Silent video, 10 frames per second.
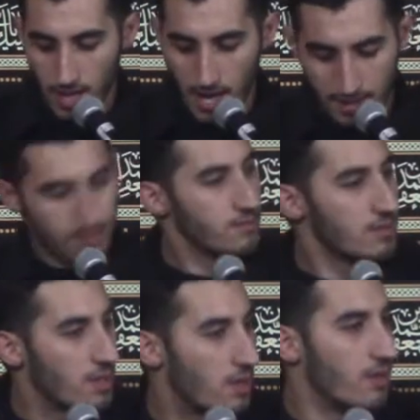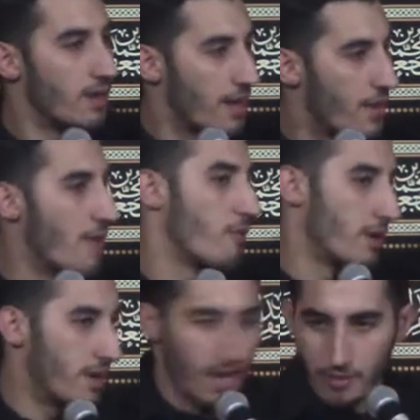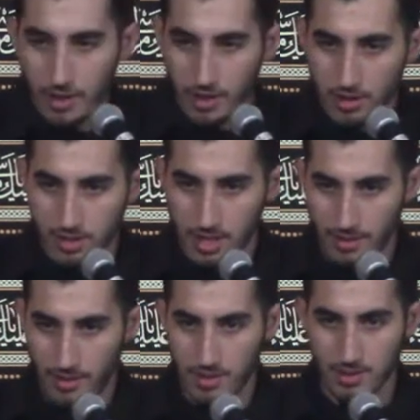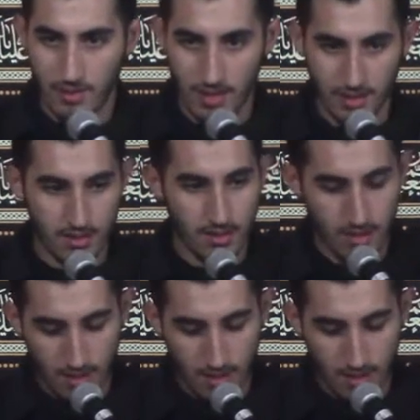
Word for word: And, you know, everyone, everyone he knows the, the rest of the list.